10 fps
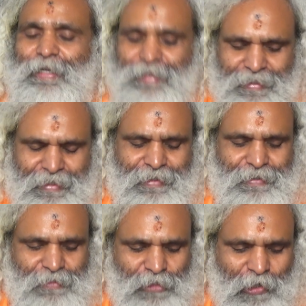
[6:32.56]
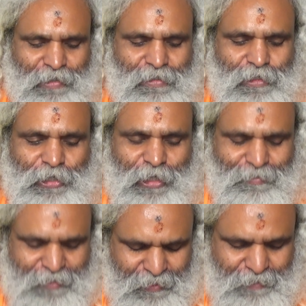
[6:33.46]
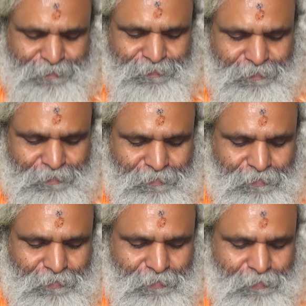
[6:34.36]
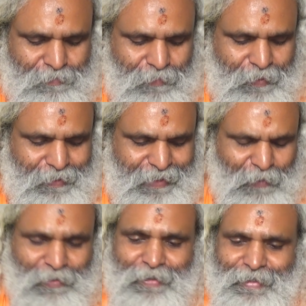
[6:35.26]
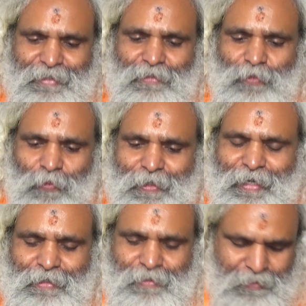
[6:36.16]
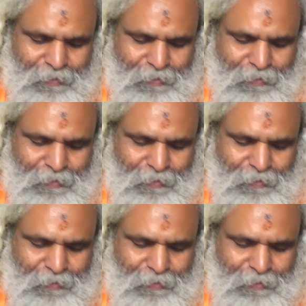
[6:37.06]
he talks Yamaha. Now let us look at,